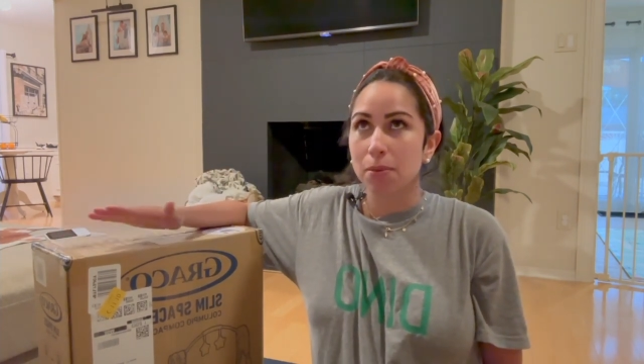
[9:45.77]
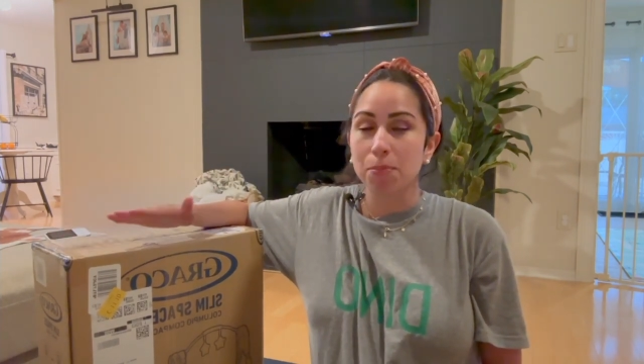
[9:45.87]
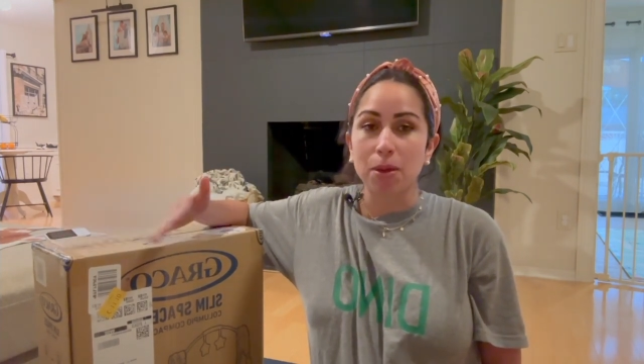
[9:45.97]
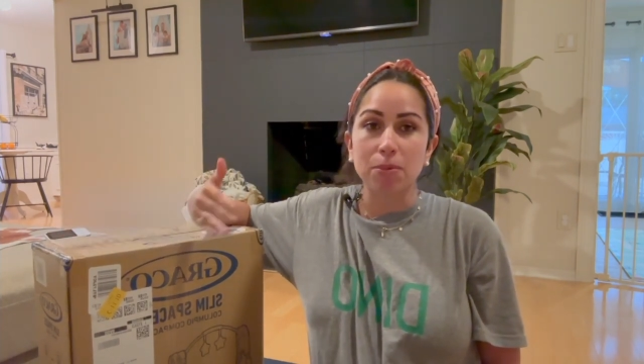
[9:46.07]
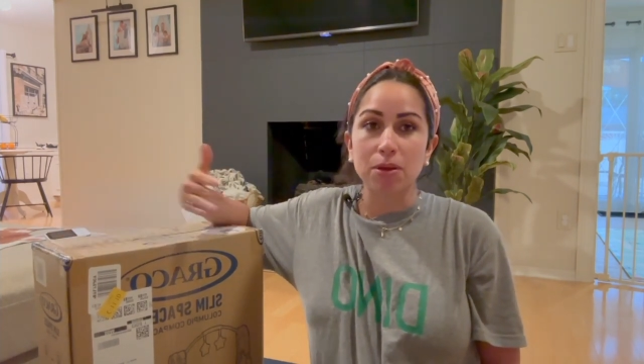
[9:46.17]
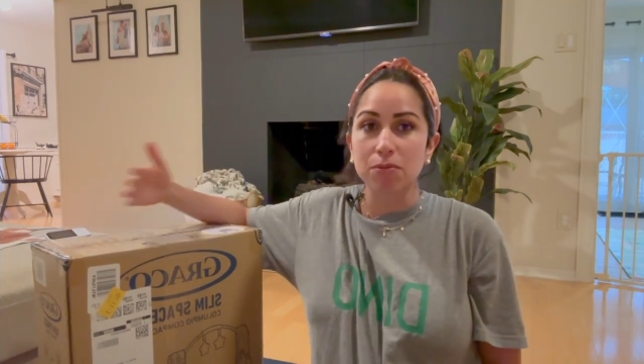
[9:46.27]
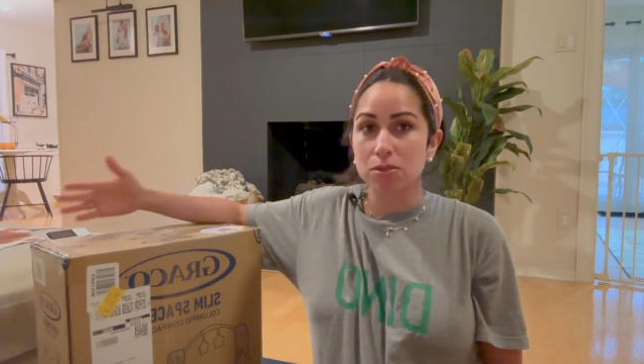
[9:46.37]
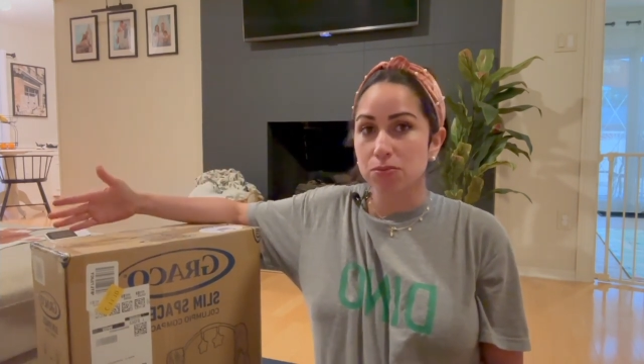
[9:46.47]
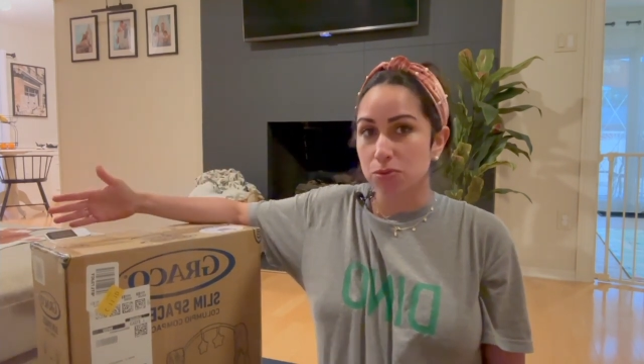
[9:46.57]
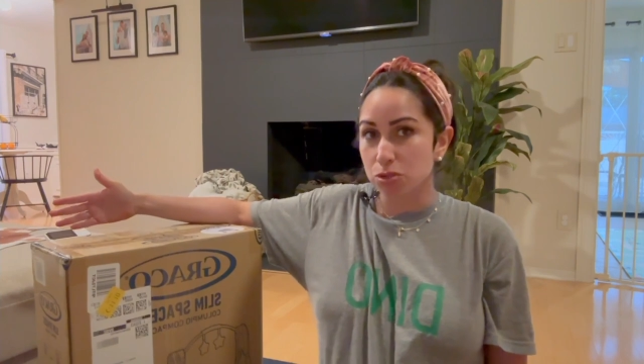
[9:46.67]
Maybe it
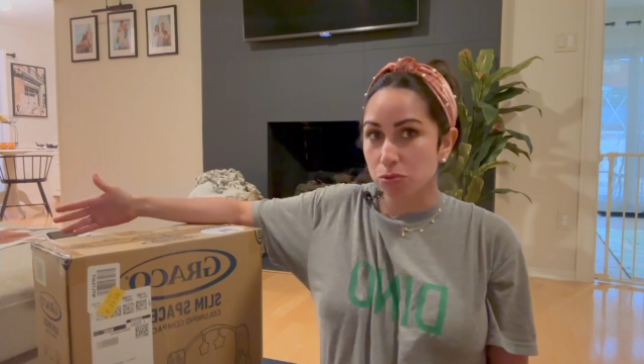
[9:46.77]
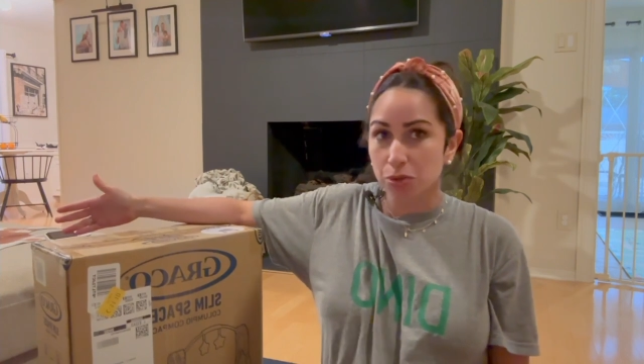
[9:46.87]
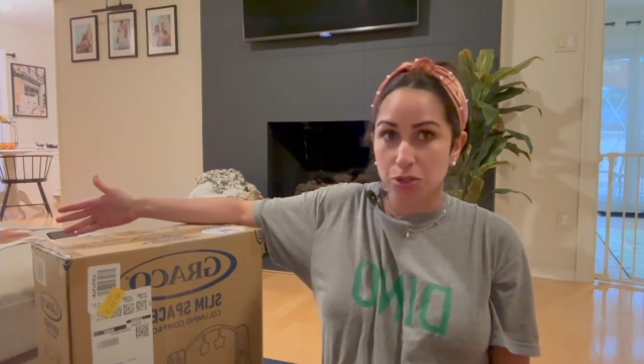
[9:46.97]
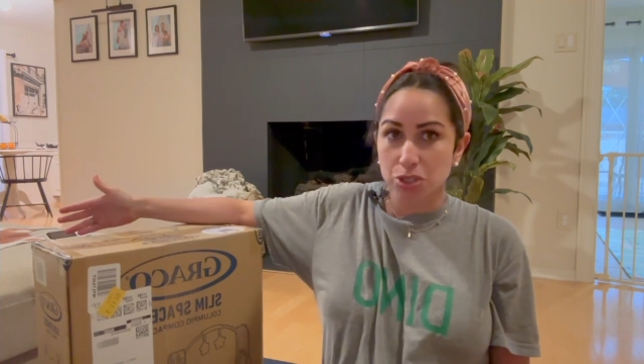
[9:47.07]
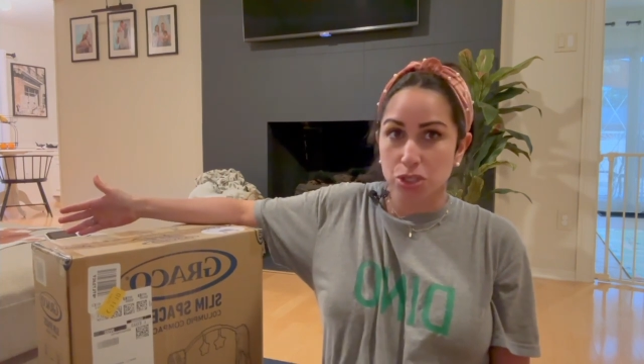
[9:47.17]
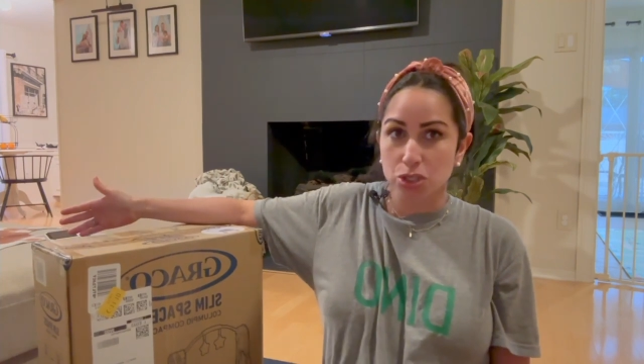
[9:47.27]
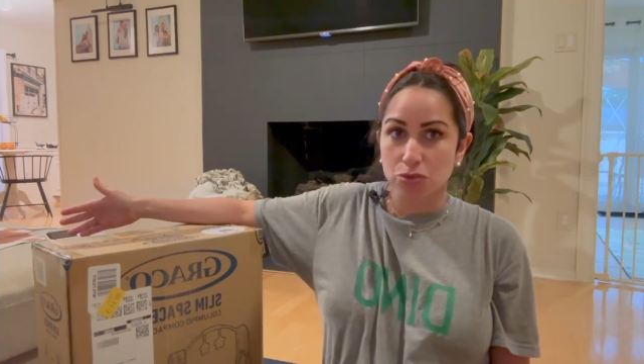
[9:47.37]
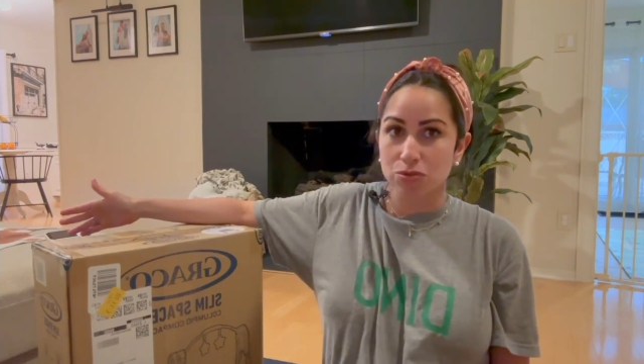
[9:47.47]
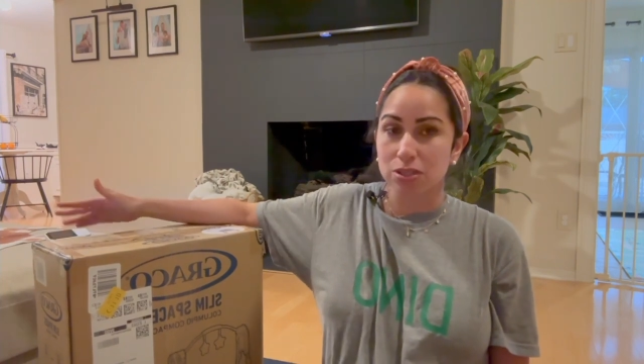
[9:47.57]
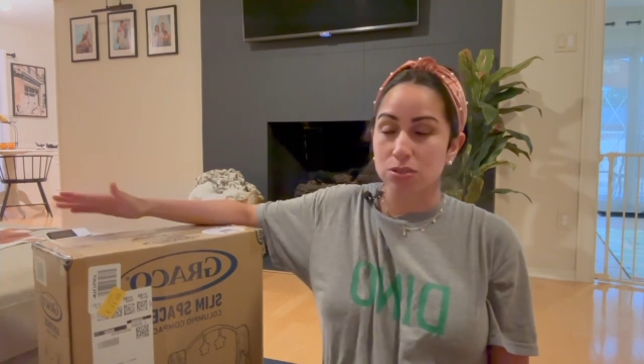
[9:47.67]
was for storage
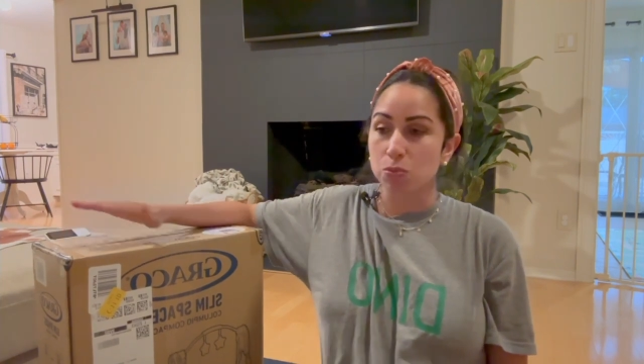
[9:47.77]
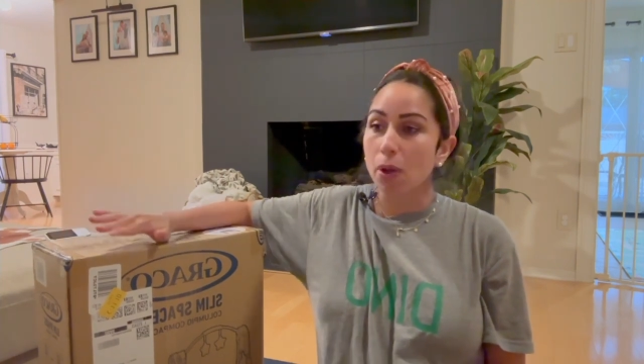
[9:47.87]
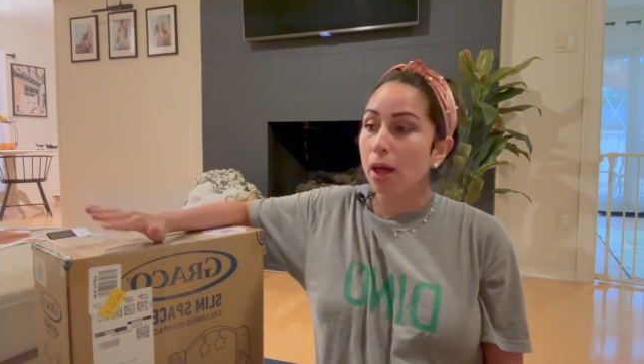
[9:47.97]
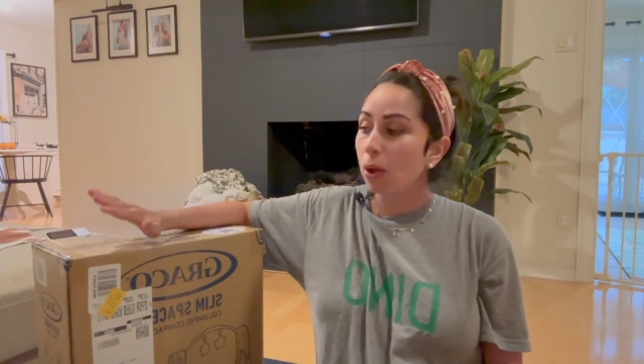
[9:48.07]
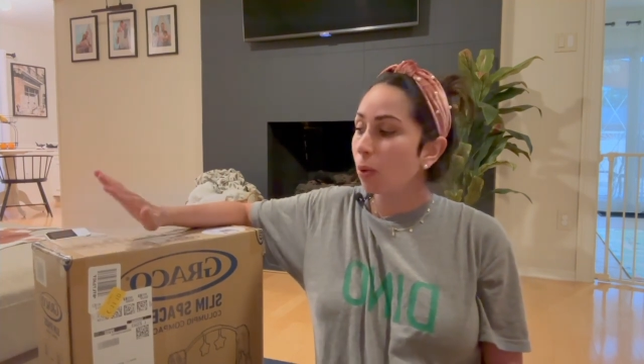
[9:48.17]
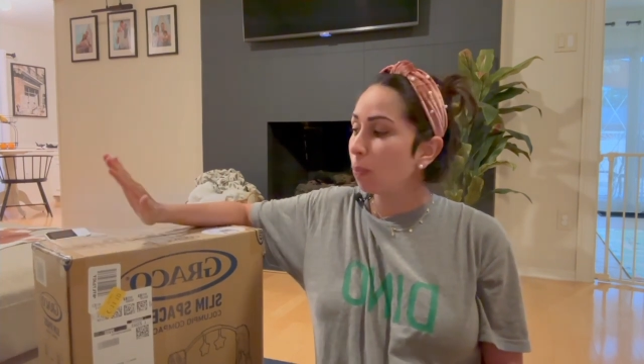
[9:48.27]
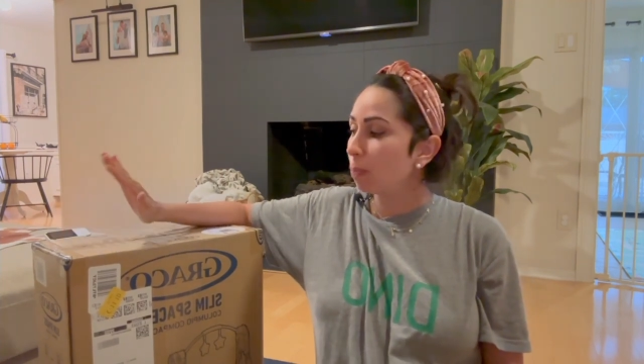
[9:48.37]
issues as well,